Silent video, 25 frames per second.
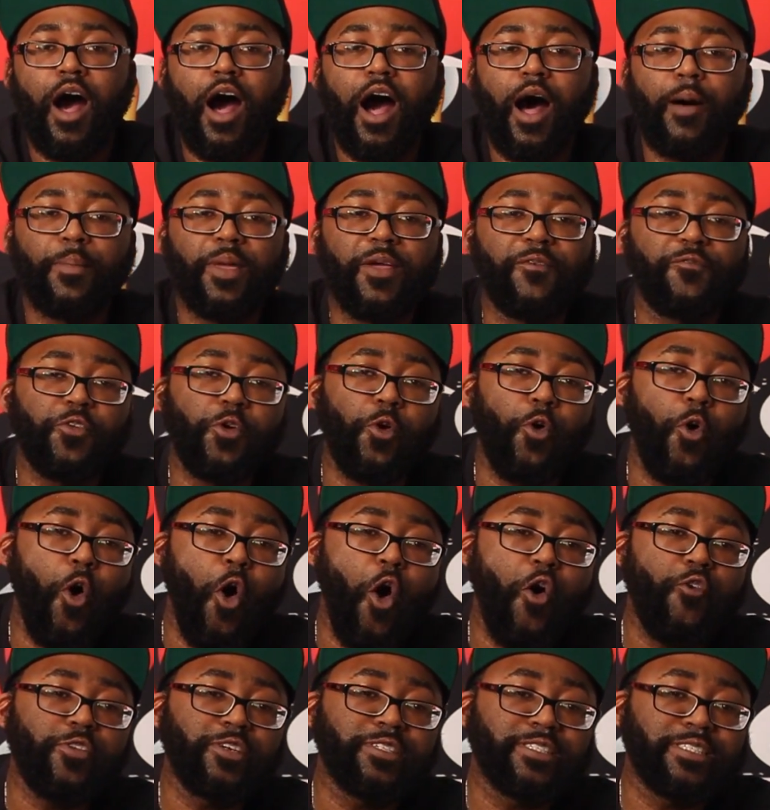If you're
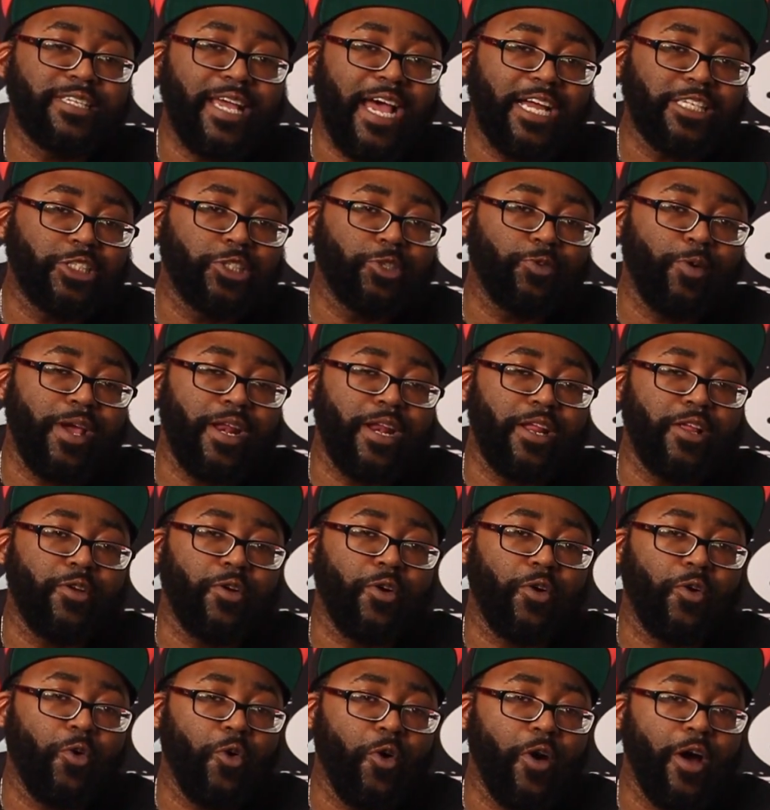oversaturating
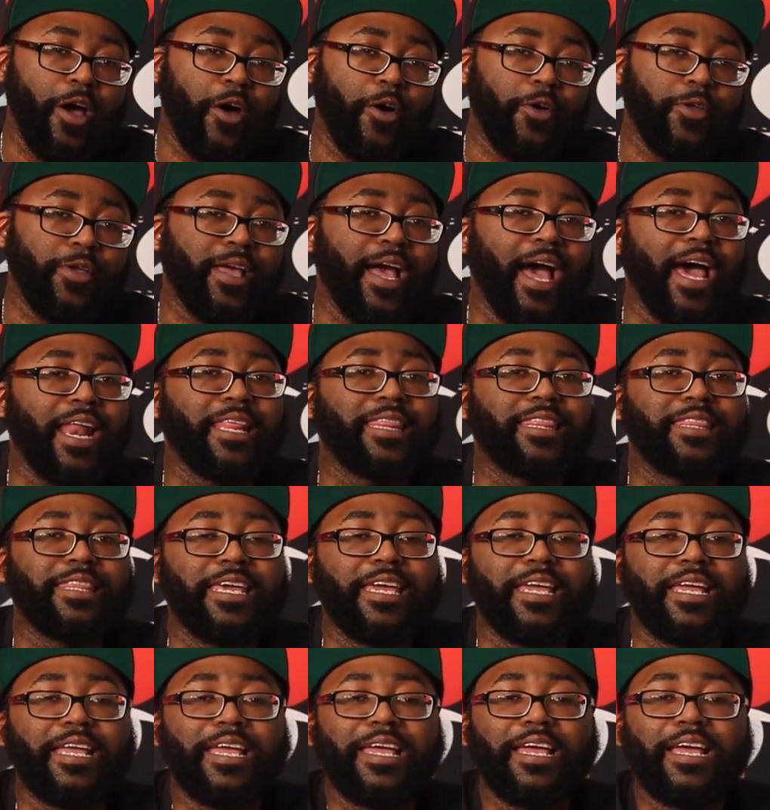your coil, you got to
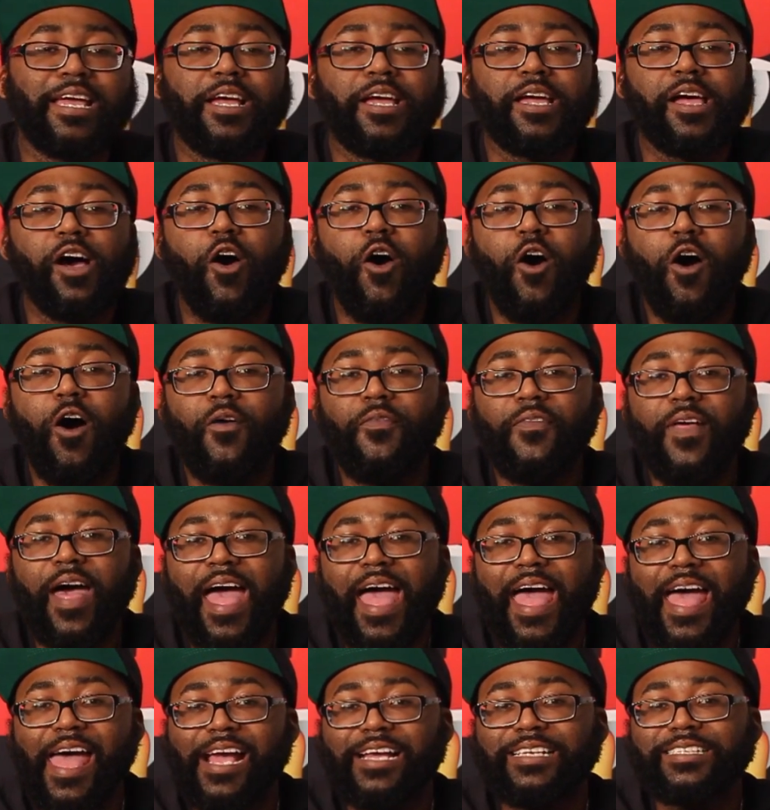think, all
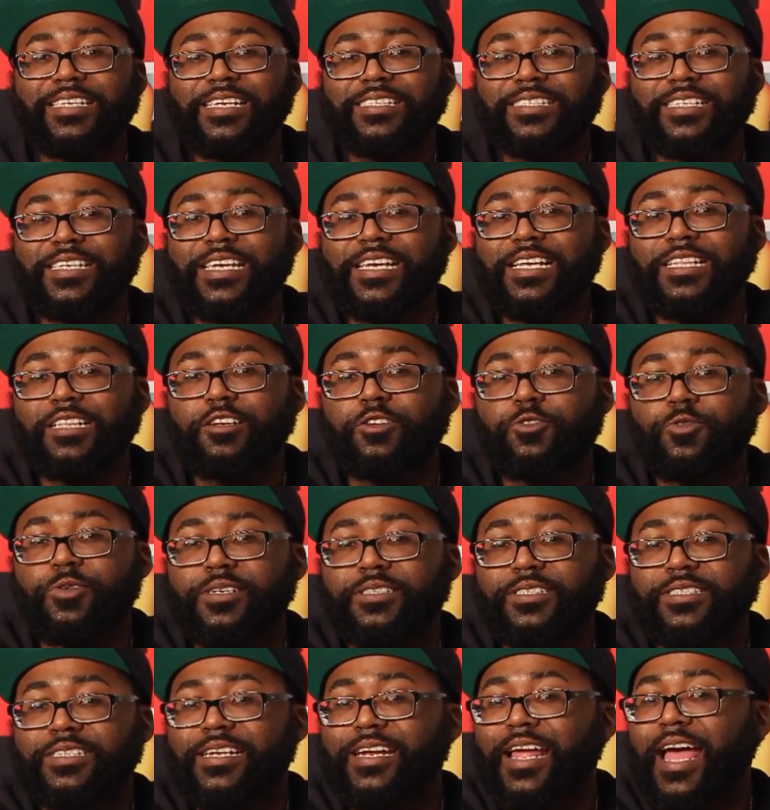that excess
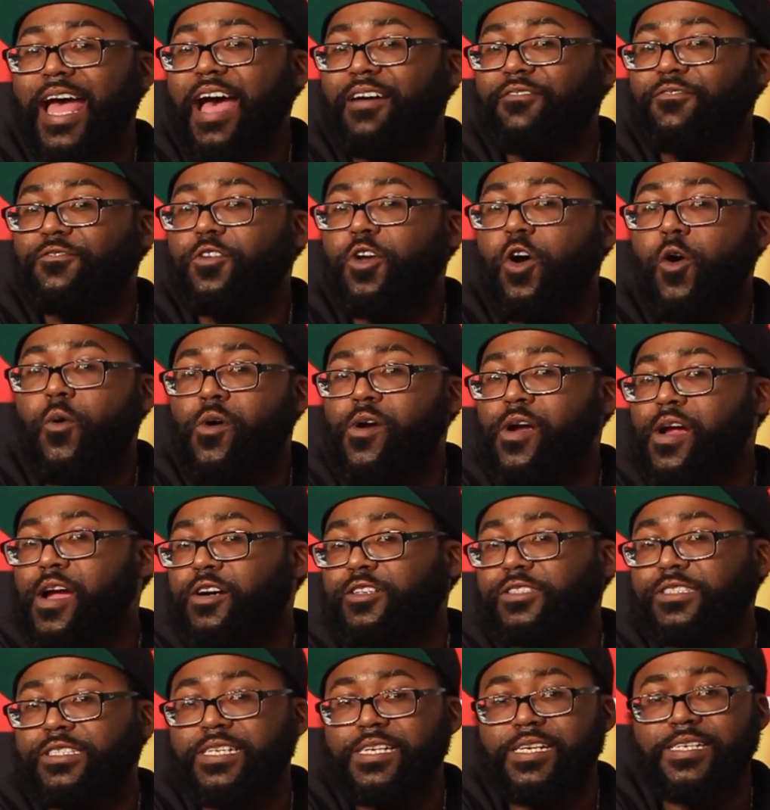e-liquid is going to have nowhere
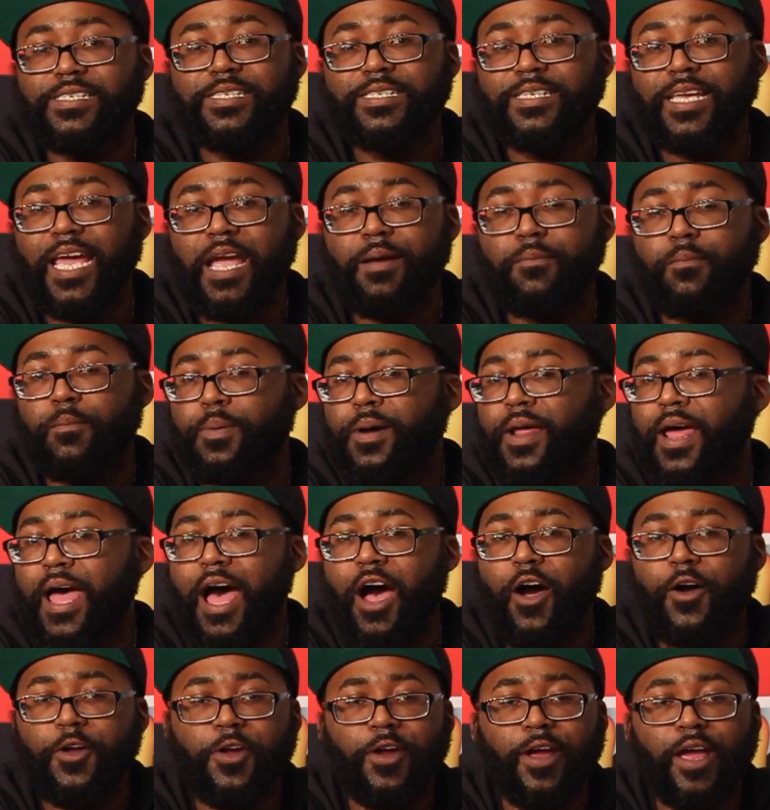else to escape but
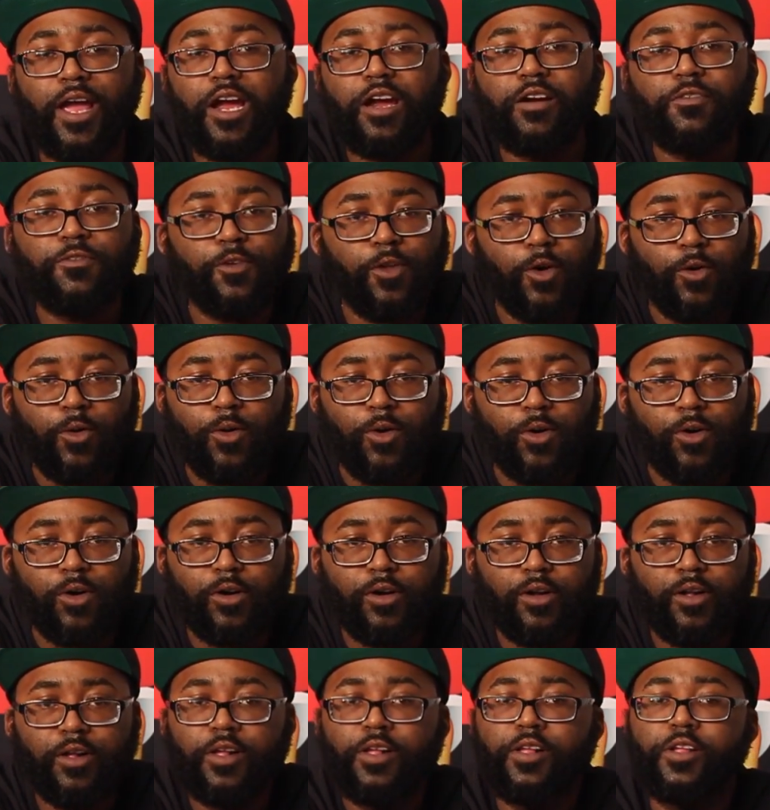out your airflow
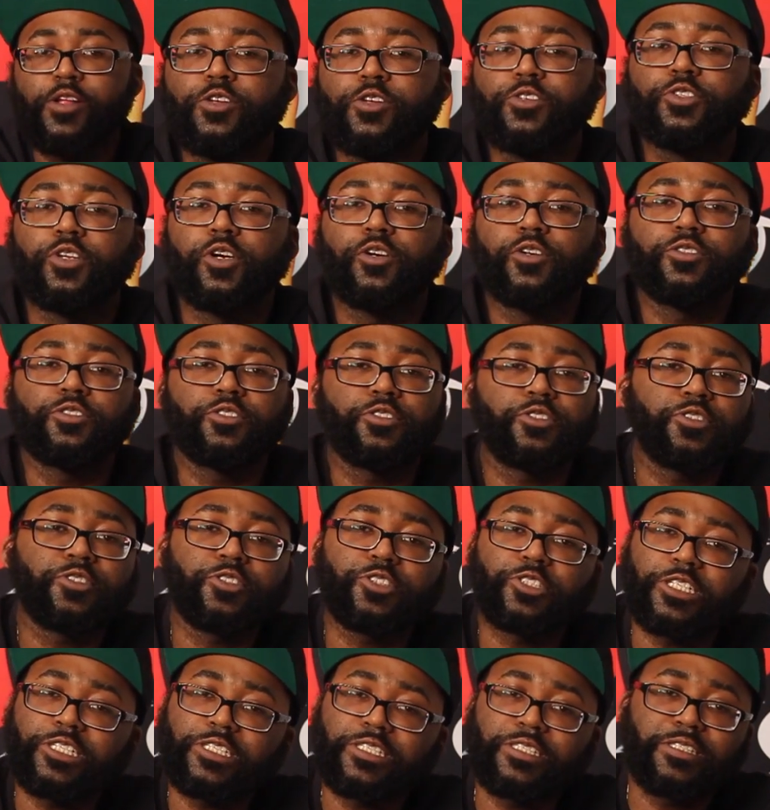hole. So
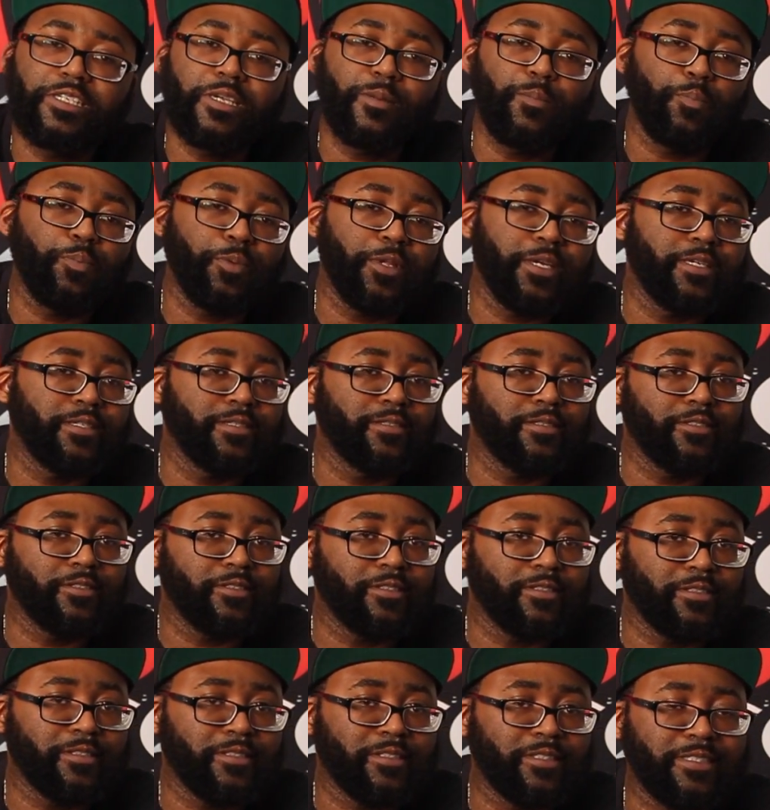just simply
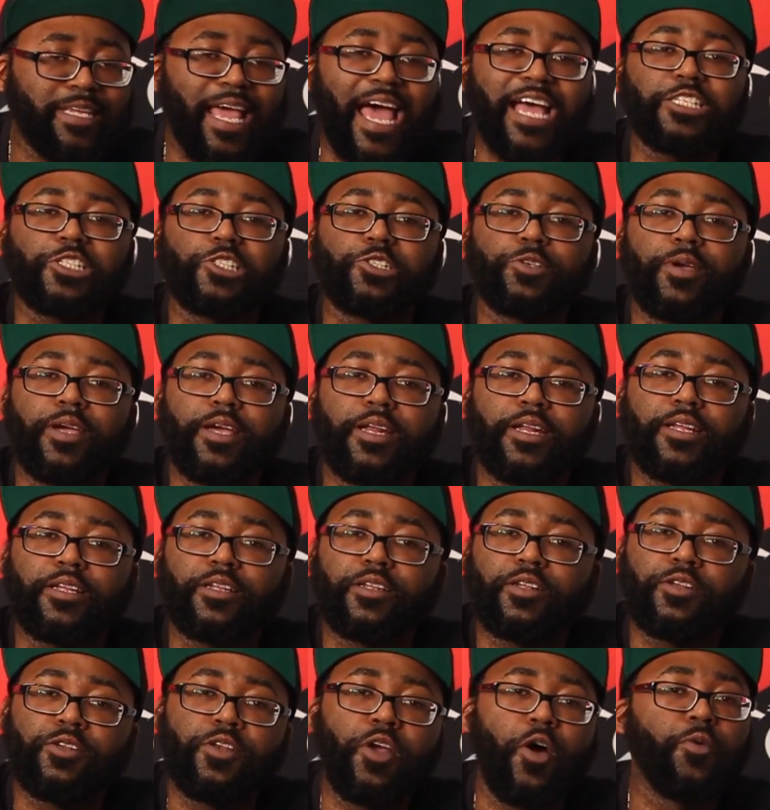saturate
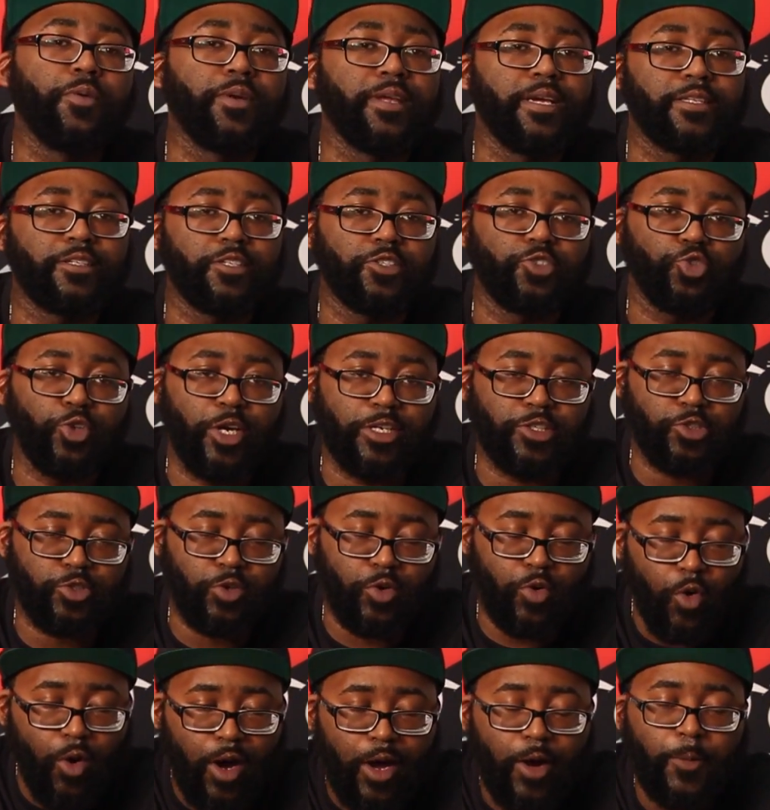it, no need to drench
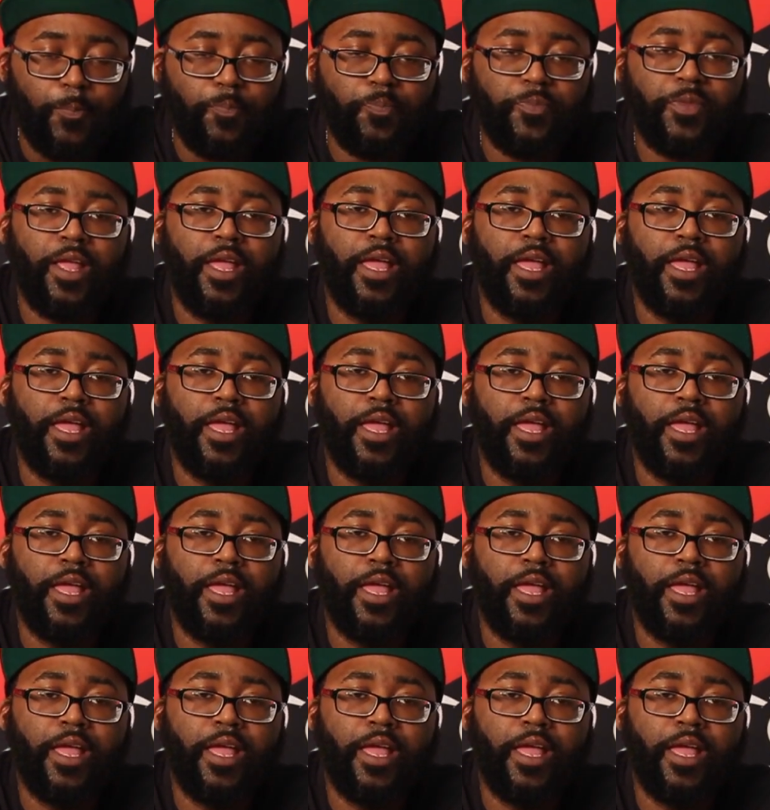your coil.